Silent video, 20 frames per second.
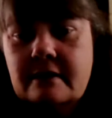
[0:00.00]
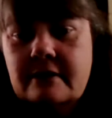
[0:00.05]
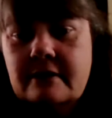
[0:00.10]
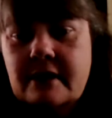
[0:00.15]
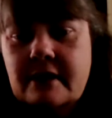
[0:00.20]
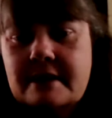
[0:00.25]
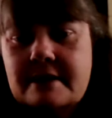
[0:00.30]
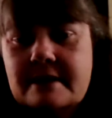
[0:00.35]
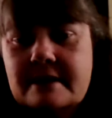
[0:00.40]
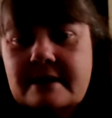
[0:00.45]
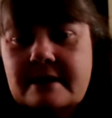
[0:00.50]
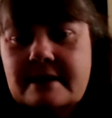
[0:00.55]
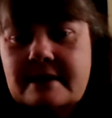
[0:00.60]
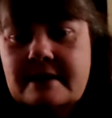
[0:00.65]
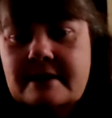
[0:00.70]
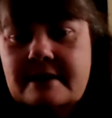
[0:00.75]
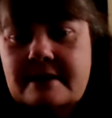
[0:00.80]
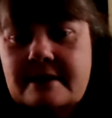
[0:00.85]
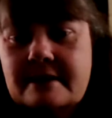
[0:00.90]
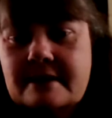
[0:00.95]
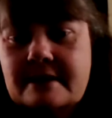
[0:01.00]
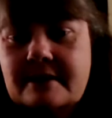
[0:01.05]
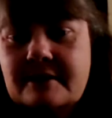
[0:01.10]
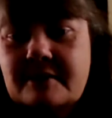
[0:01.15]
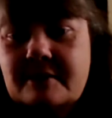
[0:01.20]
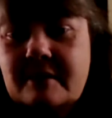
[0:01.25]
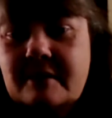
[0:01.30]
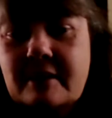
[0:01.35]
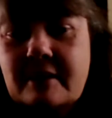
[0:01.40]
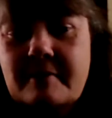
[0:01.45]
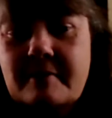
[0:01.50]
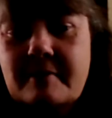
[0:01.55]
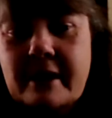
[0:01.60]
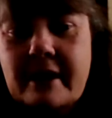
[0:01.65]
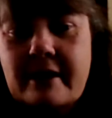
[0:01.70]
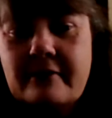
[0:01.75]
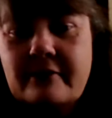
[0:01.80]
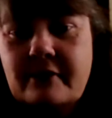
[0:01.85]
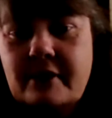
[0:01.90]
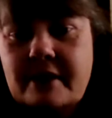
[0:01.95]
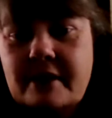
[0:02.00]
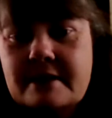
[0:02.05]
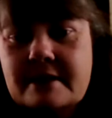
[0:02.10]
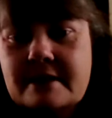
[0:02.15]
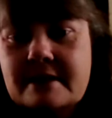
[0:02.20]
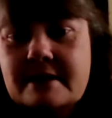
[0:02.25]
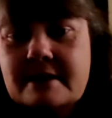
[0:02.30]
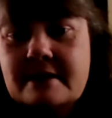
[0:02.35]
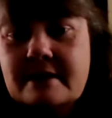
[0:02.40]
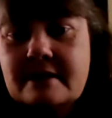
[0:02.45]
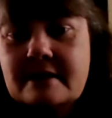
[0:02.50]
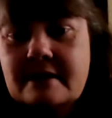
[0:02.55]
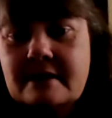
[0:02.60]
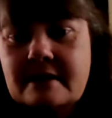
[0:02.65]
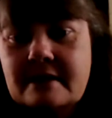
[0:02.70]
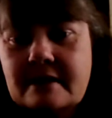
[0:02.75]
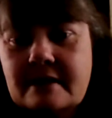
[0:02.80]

Francis, welcome back, Francis.